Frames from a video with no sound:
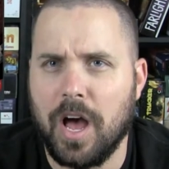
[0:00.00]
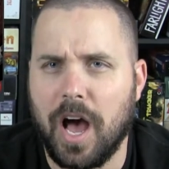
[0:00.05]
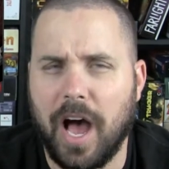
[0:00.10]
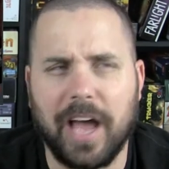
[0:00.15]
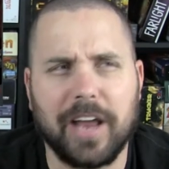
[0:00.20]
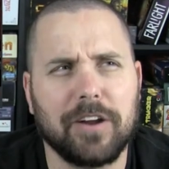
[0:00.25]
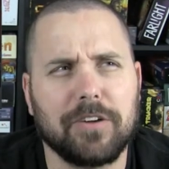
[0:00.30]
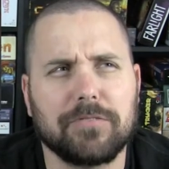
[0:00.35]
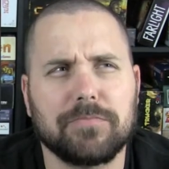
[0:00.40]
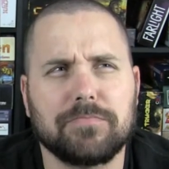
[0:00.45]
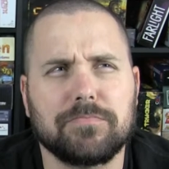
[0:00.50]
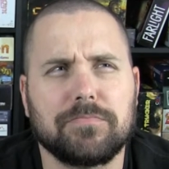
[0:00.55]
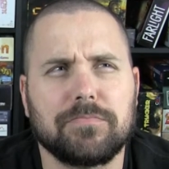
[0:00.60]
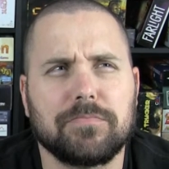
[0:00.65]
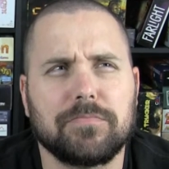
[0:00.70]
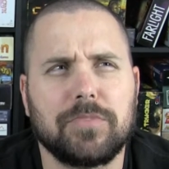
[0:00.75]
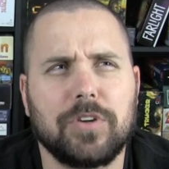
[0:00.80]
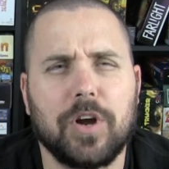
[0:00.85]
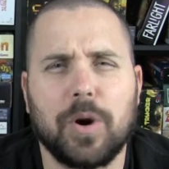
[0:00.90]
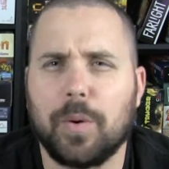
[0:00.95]
I don't
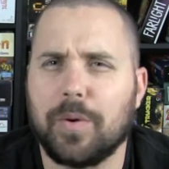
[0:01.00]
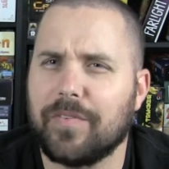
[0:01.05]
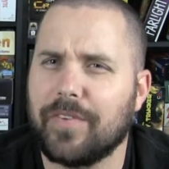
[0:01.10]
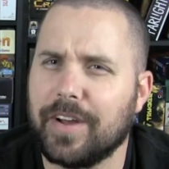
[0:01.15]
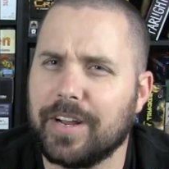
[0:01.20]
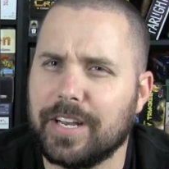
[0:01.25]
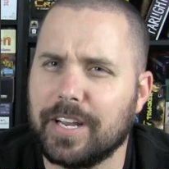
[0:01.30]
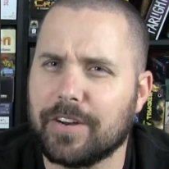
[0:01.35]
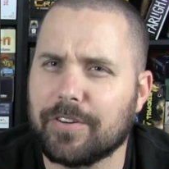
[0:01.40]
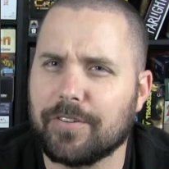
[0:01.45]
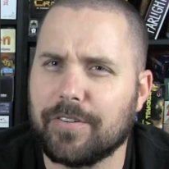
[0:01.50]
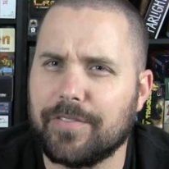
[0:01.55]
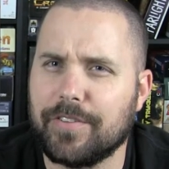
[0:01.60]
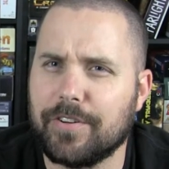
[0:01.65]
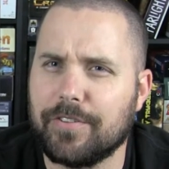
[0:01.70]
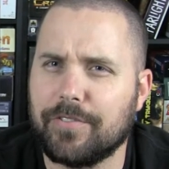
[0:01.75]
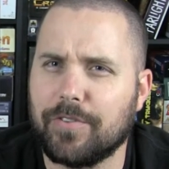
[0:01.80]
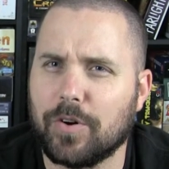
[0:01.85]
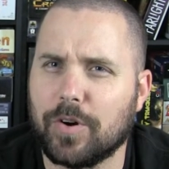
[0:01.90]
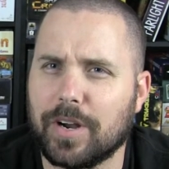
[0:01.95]
know if I did a
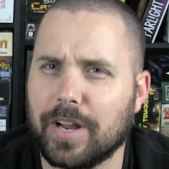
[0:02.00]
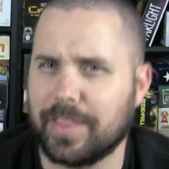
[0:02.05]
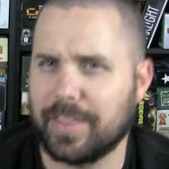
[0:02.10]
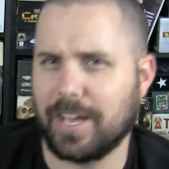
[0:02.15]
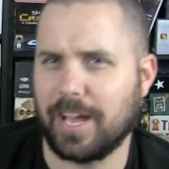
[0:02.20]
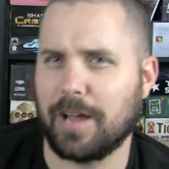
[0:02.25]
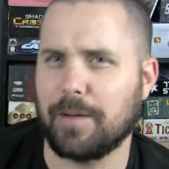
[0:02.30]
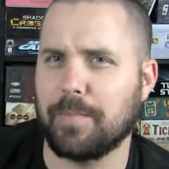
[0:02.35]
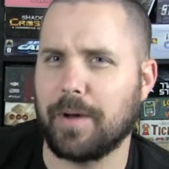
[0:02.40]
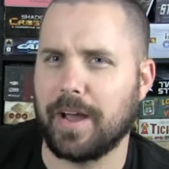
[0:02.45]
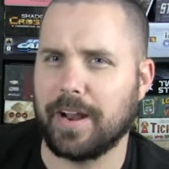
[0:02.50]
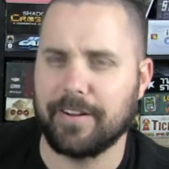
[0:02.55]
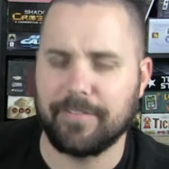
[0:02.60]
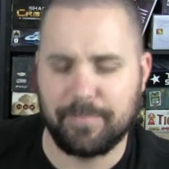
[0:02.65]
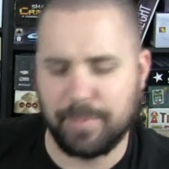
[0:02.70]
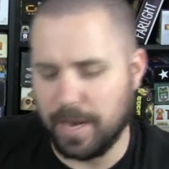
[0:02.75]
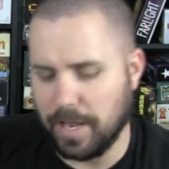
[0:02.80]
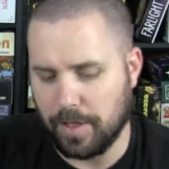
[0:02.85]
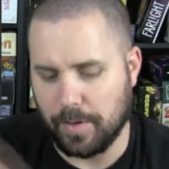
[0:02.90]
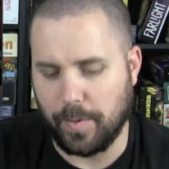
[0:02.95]
review for it, I think I might
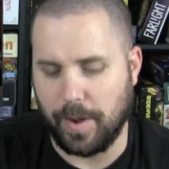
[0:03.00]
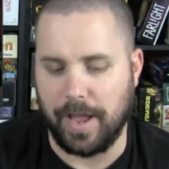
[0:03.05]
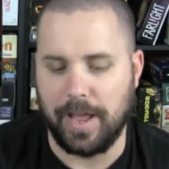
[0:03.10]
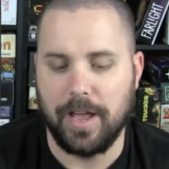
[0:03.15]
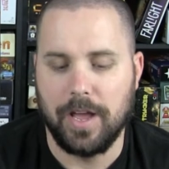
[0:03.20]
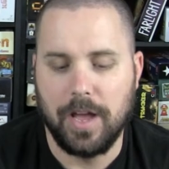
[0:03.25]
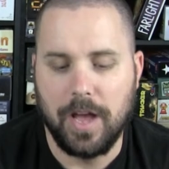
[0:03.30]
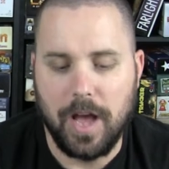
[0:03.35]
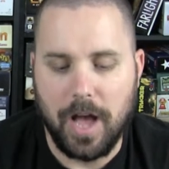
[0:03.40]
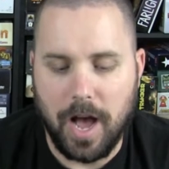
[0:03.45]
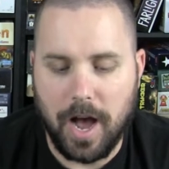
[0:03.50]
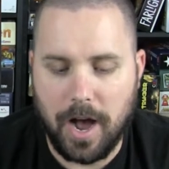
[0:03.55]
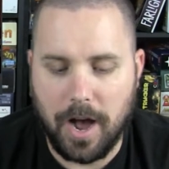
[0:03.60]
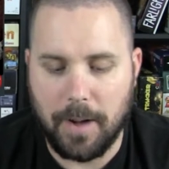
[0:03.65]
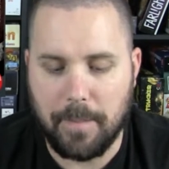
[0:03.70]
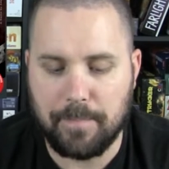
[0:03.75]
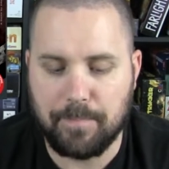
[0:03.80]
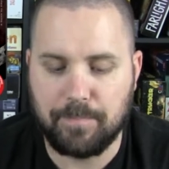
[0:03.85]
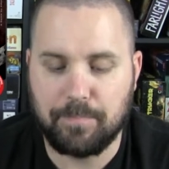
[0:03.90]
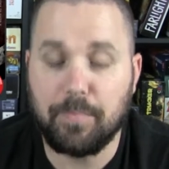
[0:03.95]
have, but either way.
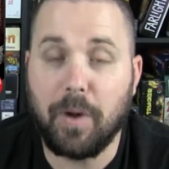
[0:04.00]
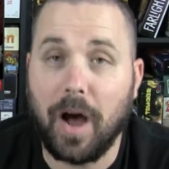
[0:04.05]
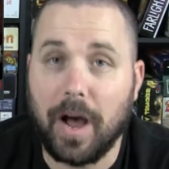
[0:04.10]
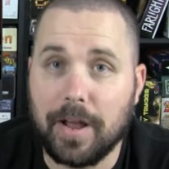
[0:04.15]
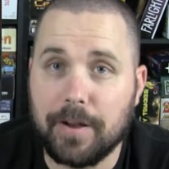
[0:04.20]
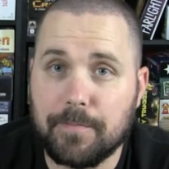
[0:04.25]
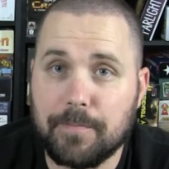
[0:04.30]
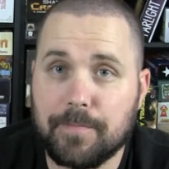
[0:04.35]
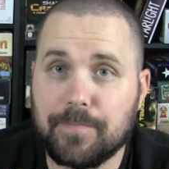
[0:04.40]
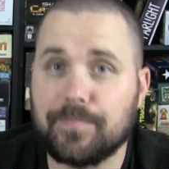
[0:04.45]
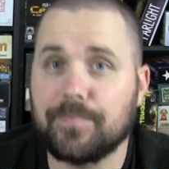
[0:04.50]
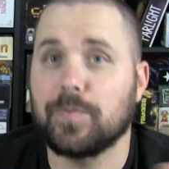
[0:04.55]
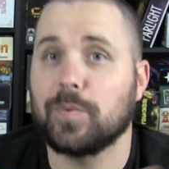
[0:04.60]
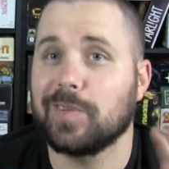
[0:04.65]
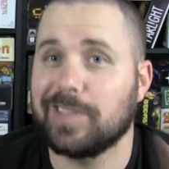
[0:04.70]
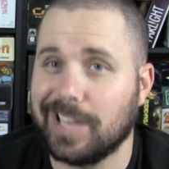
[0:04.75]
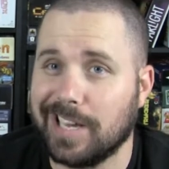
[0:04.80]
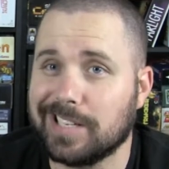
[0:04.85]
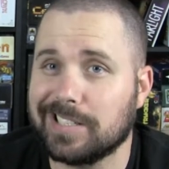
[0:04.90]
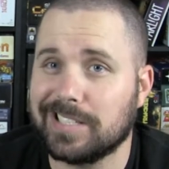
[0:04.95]
But
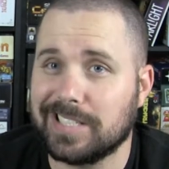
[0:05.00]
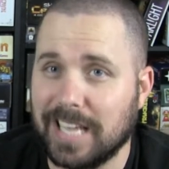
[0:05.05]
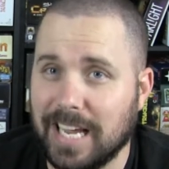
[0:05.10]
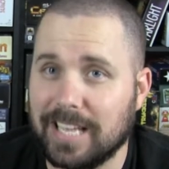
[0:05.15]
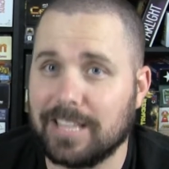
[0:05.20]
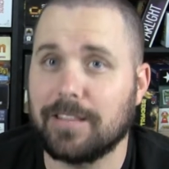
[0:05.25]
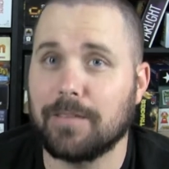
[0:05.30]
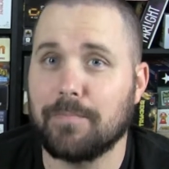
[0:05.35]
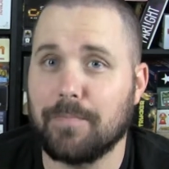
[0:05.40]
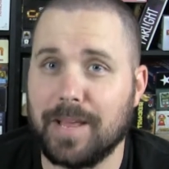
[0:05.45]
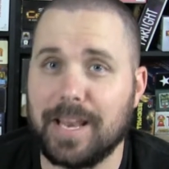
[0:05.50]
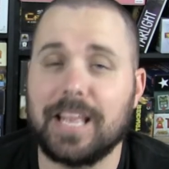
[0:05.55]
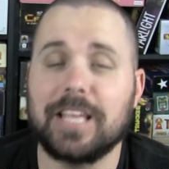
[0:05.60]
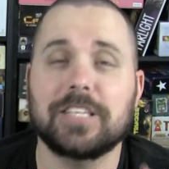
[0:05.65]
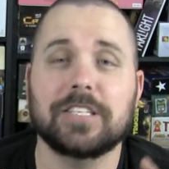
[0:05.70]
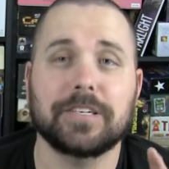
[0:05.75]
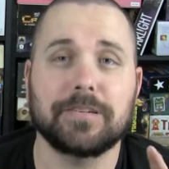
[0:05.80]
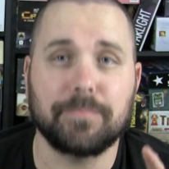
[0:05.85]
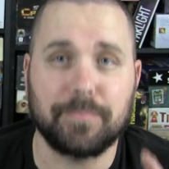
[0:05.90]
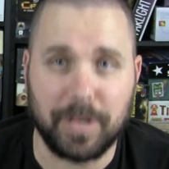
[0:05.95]
with that said, the
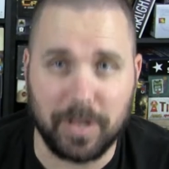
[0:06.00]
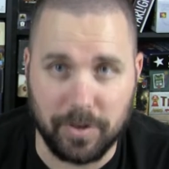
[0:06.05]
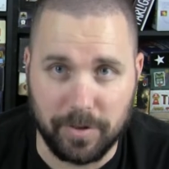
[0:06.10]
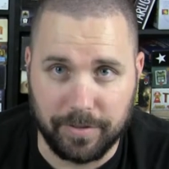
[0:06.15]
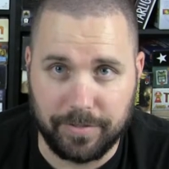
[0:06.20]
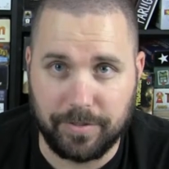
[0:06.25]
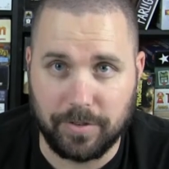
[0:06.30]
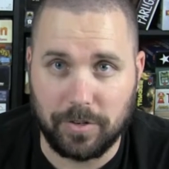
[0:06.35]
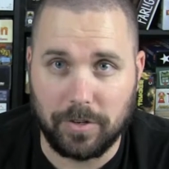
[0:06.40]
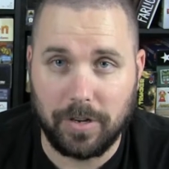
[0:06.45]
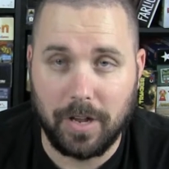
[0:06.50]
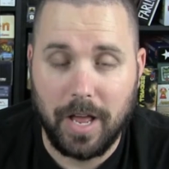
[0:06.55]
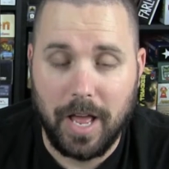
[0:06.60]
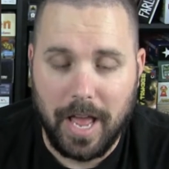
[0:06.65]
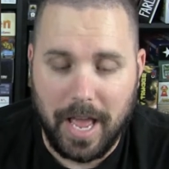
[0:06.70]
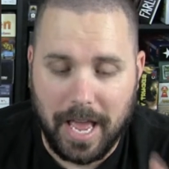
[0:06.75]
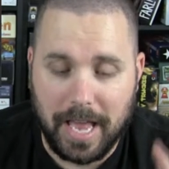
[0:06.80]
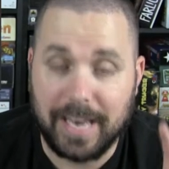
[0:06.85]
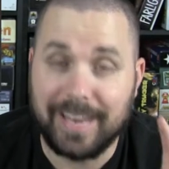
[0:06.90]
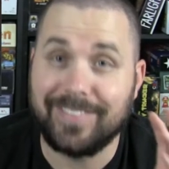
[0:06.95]
minis are beautiful,
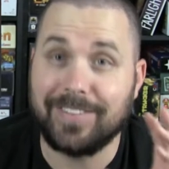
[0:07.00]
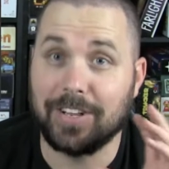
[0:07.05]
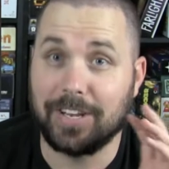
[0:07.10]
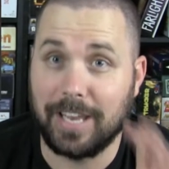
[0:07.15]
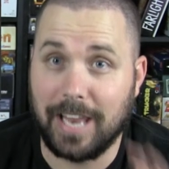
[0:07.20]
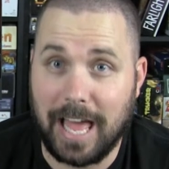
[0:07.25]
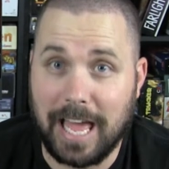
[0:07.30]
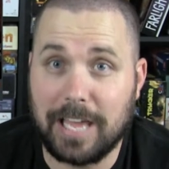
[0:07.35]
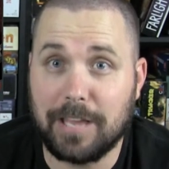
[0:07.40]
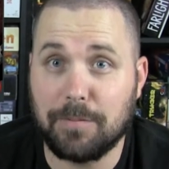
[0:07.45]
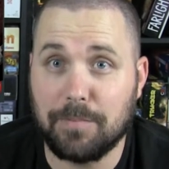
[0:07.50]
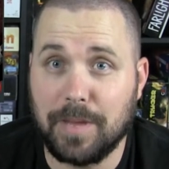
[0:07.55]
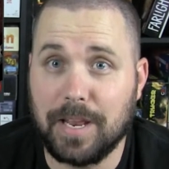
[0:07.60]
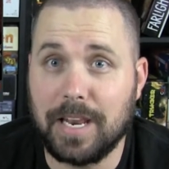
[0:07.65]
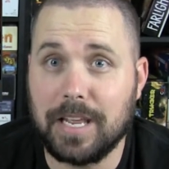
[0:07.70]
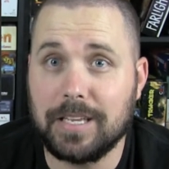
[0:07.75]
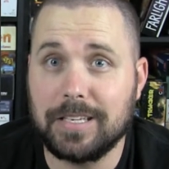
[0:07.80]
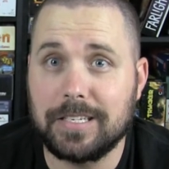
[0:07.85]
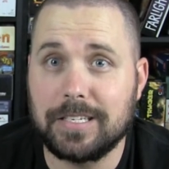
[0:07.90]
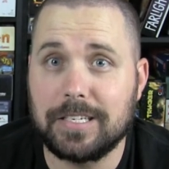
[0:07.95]
and if you like
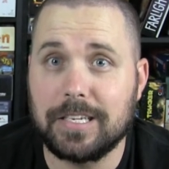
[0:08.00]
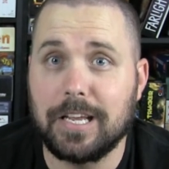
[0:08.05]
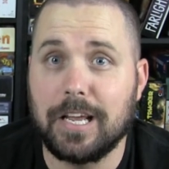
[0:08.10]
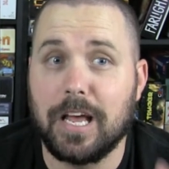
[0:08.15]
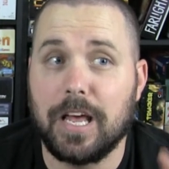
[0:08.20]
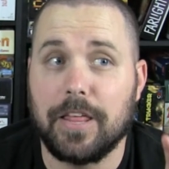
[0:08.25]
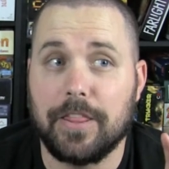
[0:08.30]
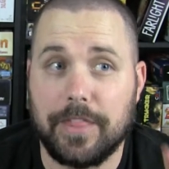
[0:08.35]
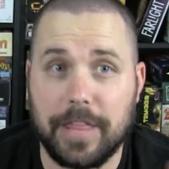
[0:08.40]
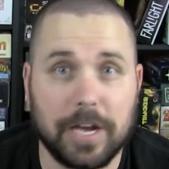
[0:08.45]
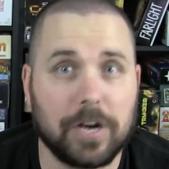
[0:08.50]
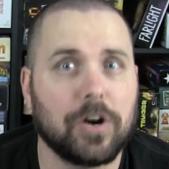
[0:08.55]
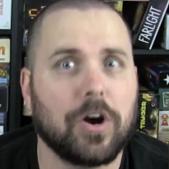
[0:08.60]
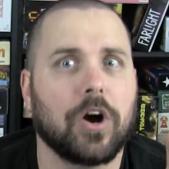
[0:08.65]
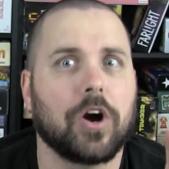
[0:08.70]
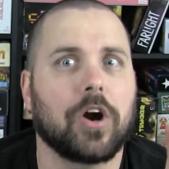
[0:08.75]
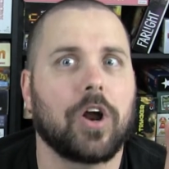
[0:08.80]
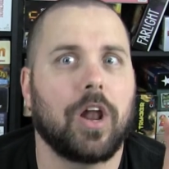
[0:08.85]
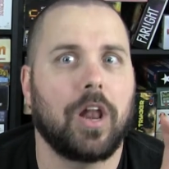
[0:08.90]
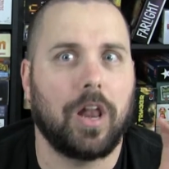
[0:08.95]
minis, there
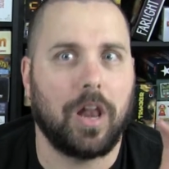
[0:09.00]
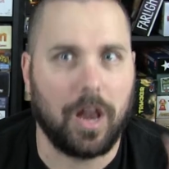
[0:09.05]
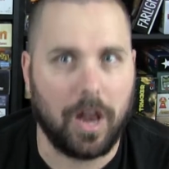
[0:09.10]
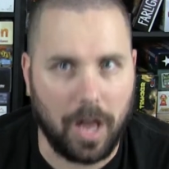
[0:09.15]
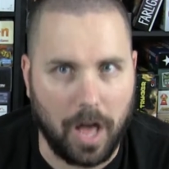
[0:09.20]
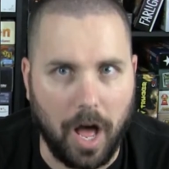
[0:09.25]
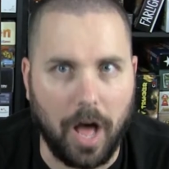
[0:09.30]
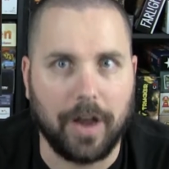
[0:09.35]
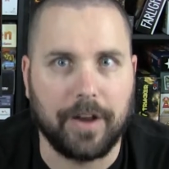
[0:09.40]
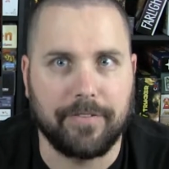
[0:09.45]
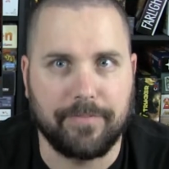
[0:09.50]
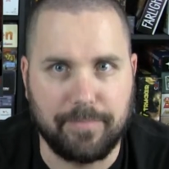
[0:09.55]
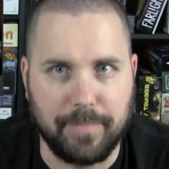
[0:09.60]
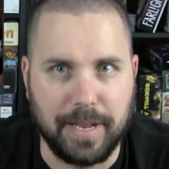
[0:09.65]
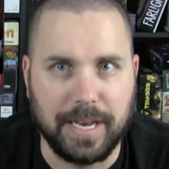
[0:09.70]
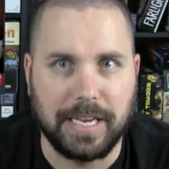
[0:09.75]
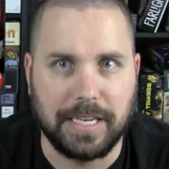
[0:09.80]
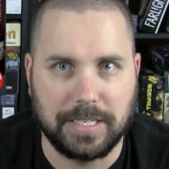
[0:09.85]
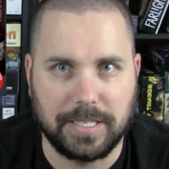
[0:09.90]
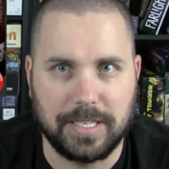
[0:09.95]
are a lot of
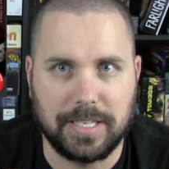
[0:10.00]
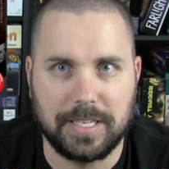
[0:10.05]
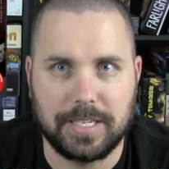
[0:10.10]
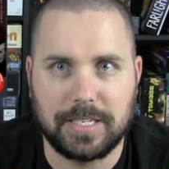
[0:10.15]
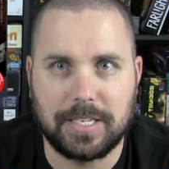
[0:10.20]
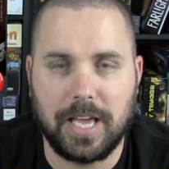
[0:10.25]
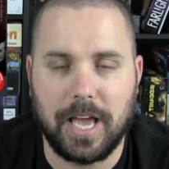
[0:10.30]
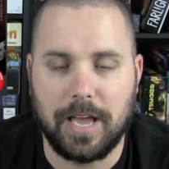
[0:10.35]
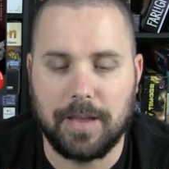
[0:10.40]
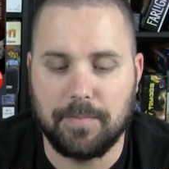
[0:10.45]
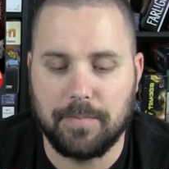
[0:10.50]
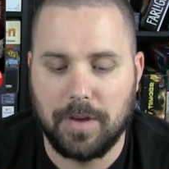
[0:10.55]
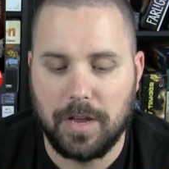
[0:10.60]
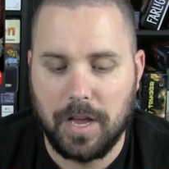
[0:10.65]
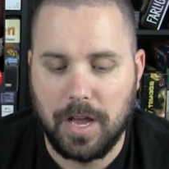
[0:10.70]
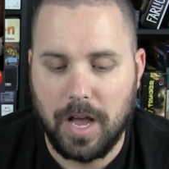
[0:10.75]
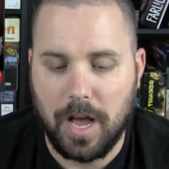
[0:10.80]
minis in this game.